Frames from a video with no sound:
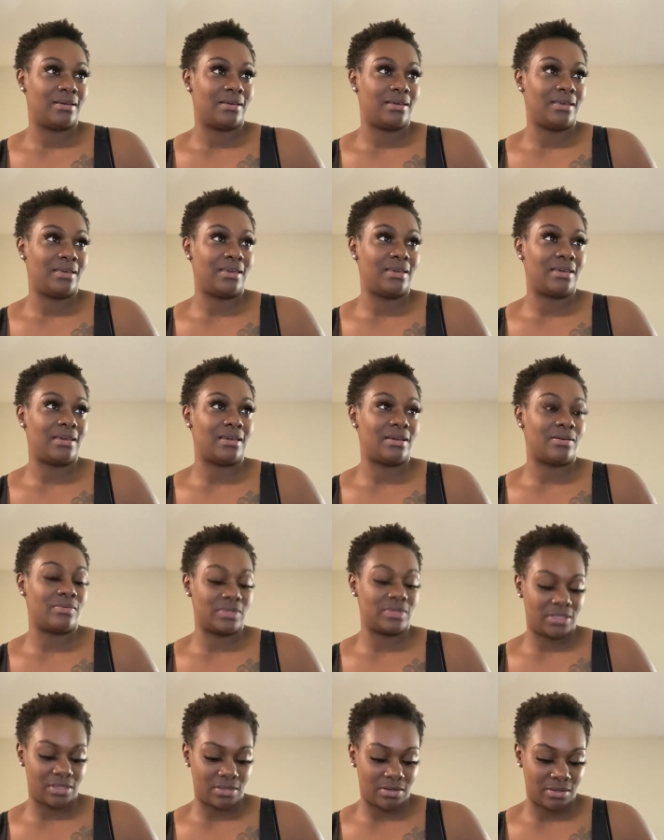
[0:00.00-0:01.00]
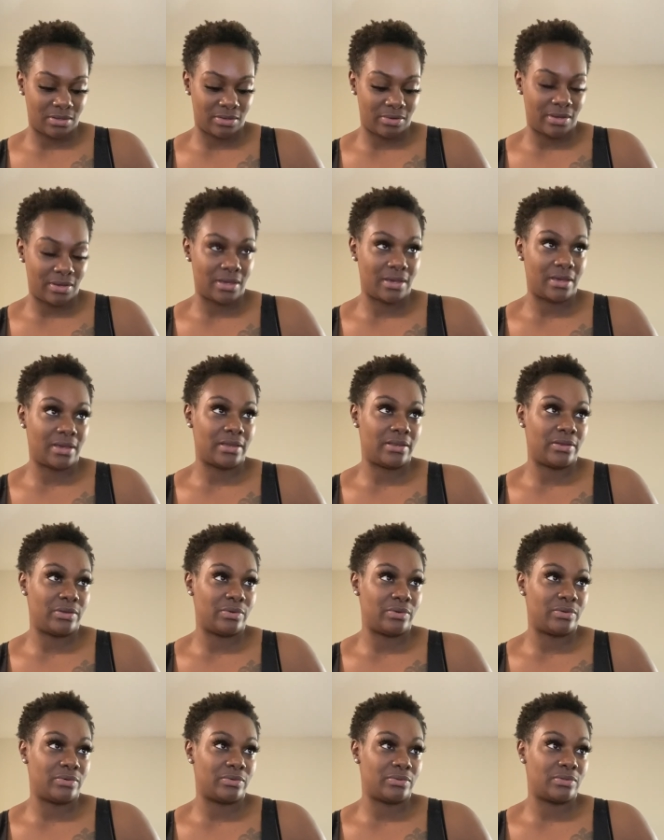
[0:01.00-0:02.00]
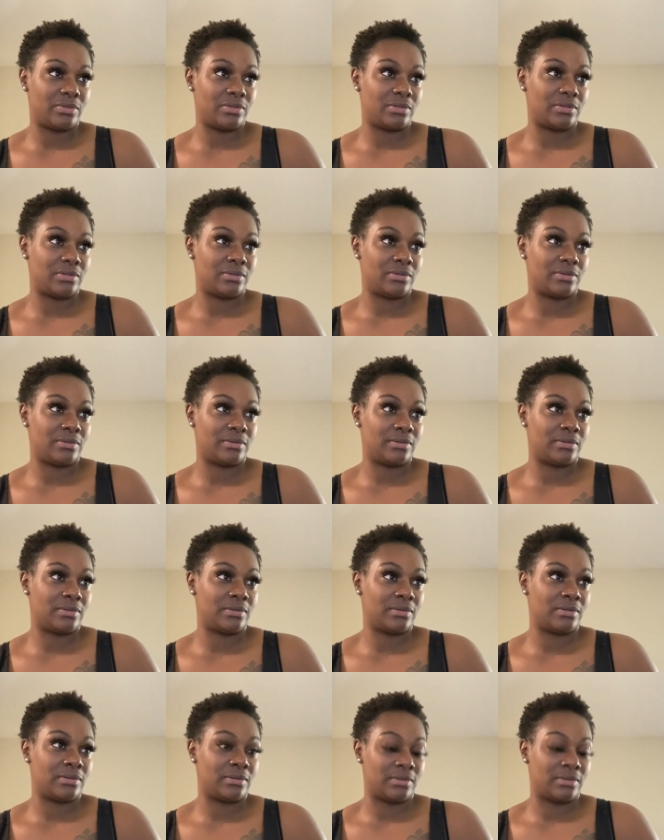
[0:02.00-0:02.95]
Yeah, I was hungry. I had noodles. Mm.